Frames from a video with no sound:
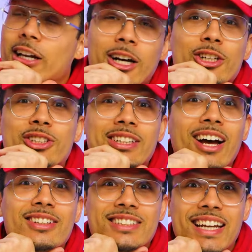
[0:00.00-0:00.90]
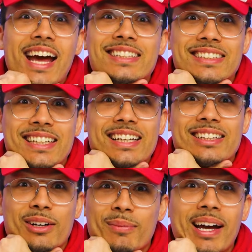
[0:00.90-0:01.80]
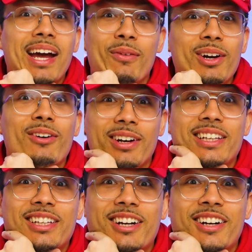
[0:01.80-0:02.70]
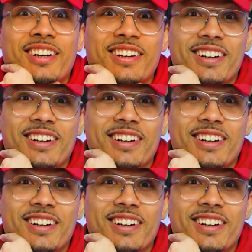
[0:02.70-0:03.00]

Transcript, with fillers: eight hundred thousand days to get there. But hey, we're gonna get there.